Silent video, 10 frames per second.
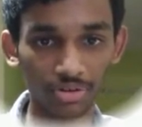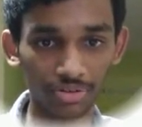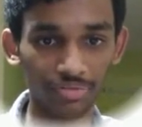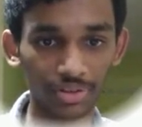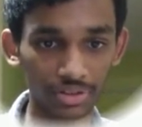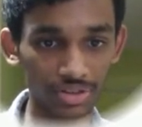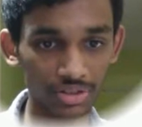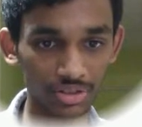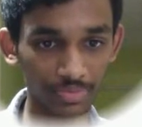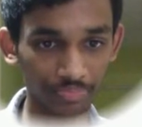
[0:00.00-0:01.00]
go to filter
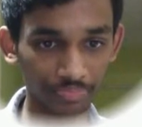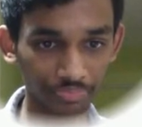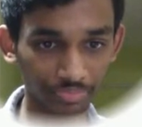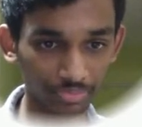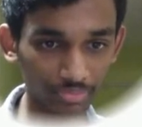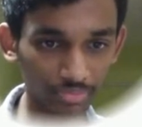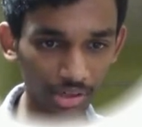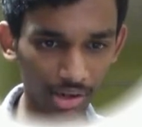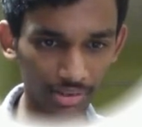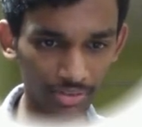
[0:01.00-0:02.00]
list
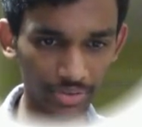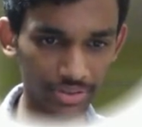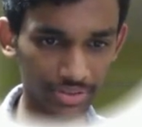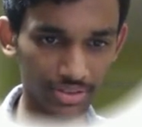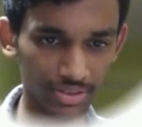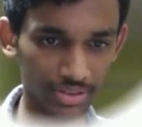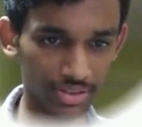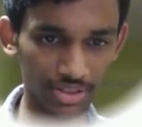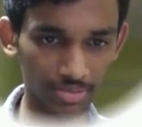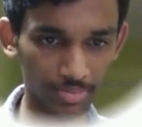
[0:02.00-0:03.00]
and then where it's
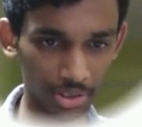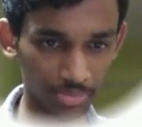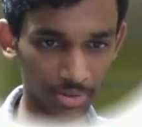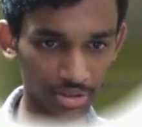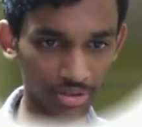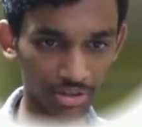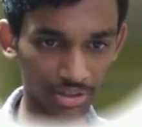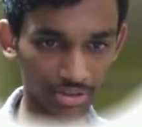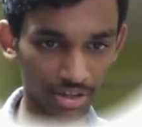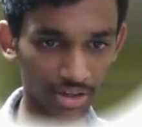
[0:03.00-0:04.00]
this plus button
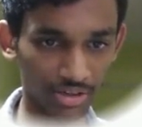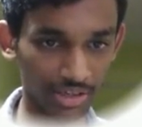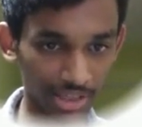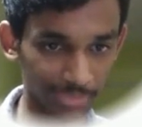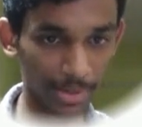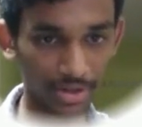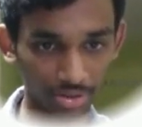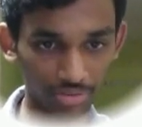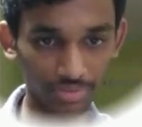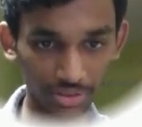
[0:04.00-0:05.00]
click on that it'll
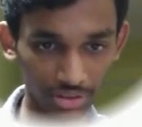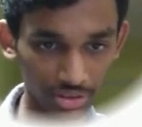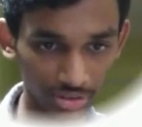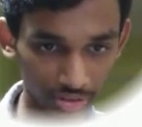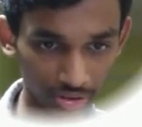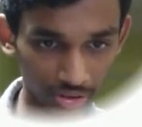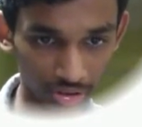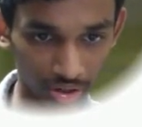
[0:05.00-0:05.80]
expand all of these lists